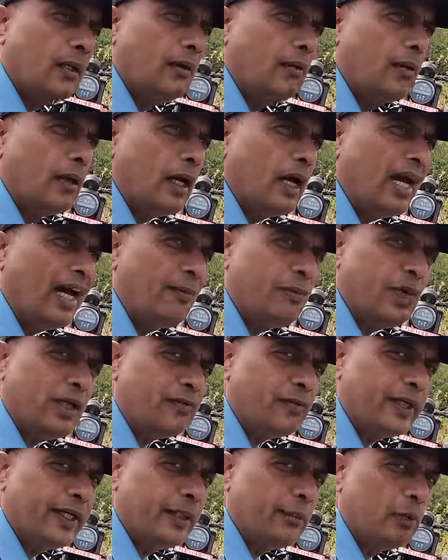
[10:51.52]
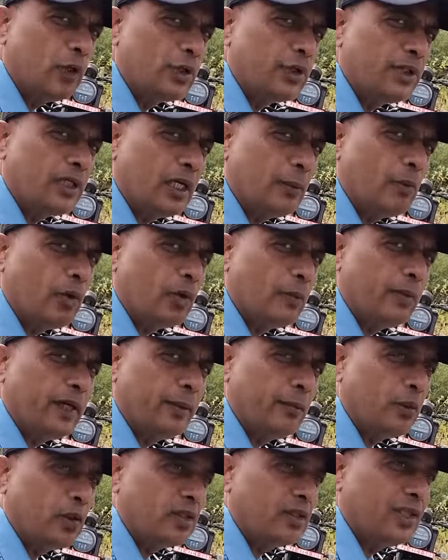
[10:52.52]
I am not very emotional about my
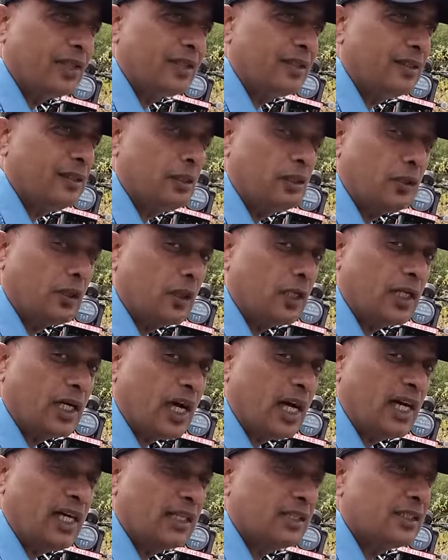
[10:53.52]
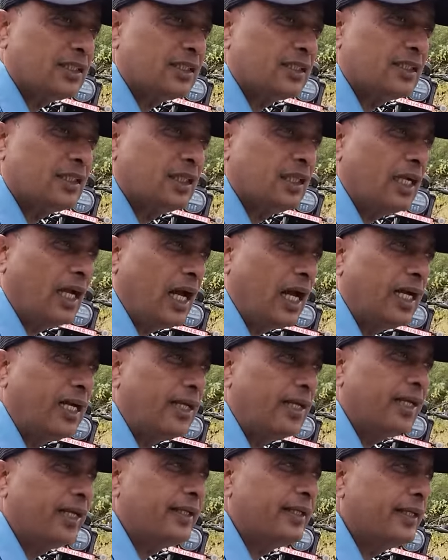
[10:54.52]
motorcycles or cars. I
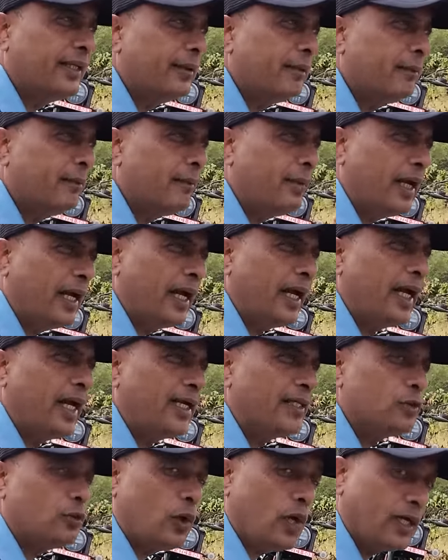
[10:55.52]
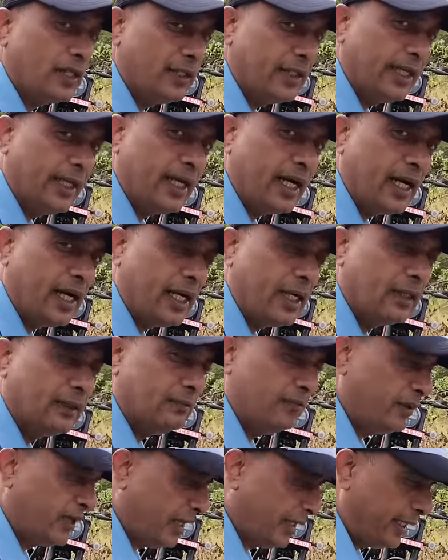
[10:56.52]
treat them as what they are,
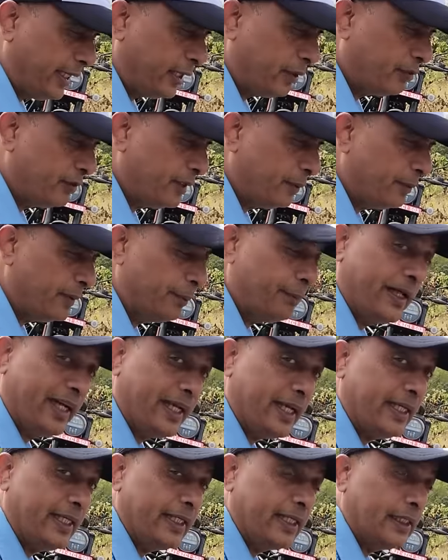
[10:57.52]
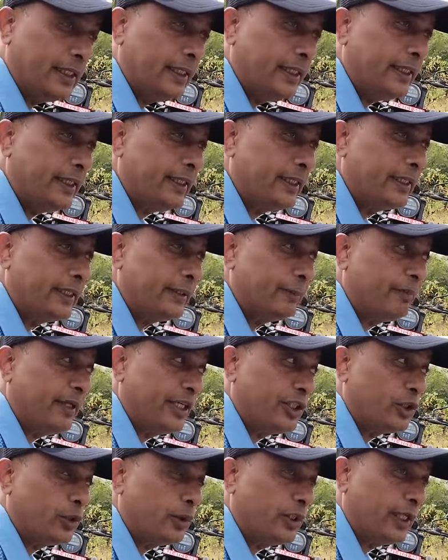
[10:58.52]
take care of them mechanically, make
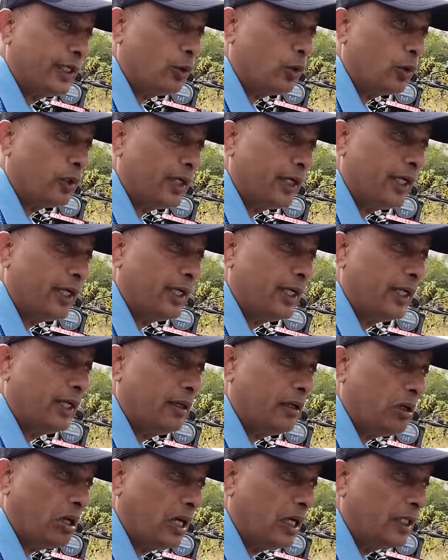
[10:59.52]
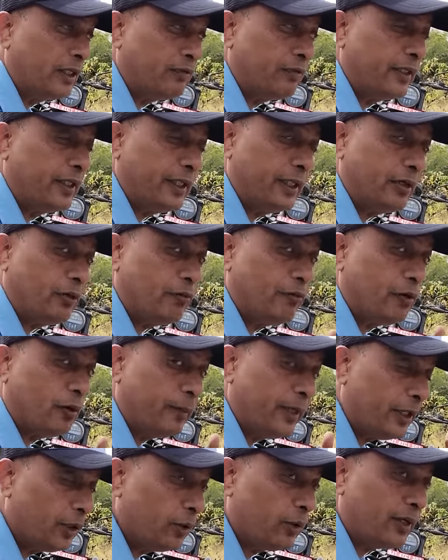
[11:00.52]
sure they're okay and fit enough for me
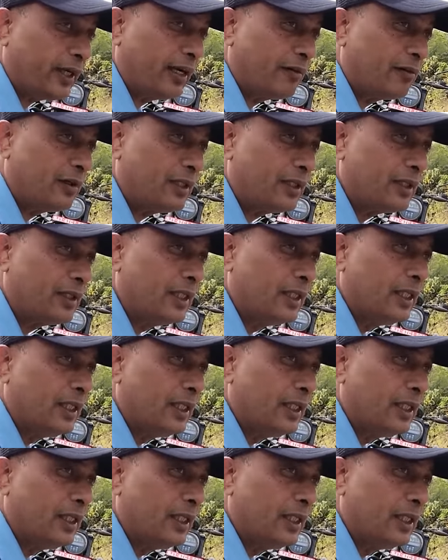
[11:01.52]
to travel.